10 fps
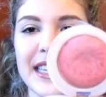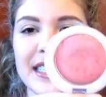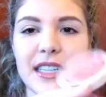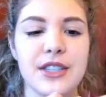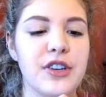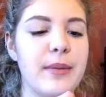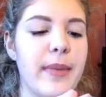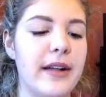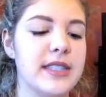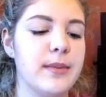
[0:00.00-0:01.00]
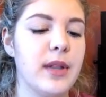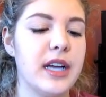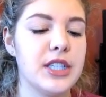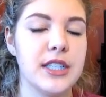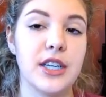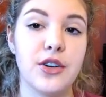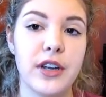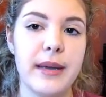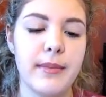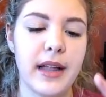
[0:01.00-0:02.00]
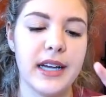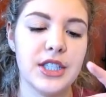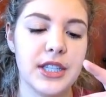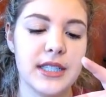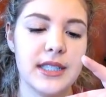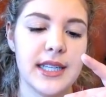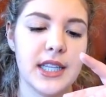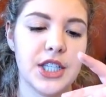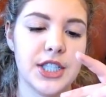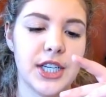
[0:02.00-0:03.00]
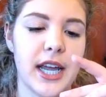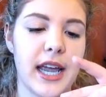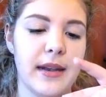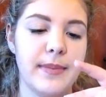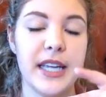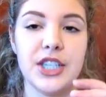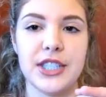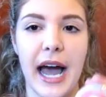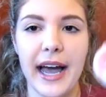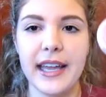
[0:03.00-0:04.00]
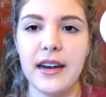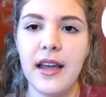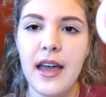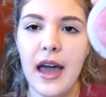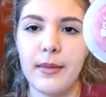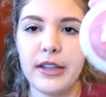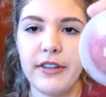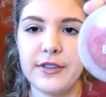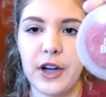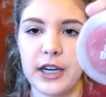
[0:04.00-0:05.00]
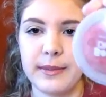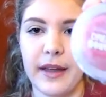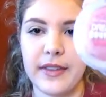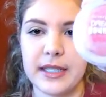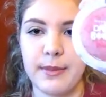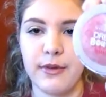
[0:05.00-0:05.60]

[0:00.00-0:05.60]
This is a Dream Bouncy Blush. It's a cream blush. This is in the shade Peach Satin. I believe I've talked about this